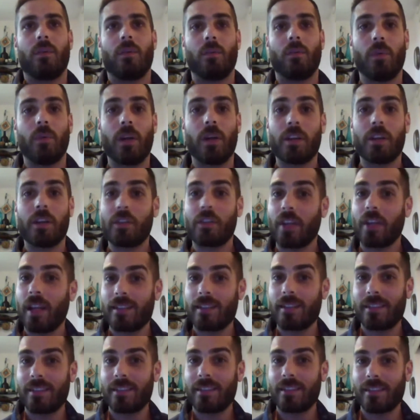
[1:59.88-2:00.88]
where should I
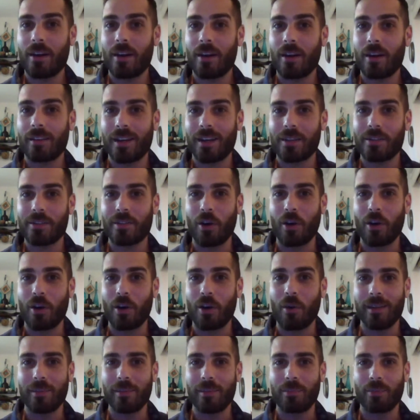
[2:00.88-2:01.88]
start? There are so
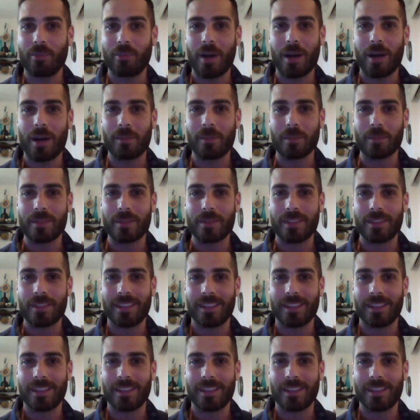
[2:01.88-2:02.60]
many problems.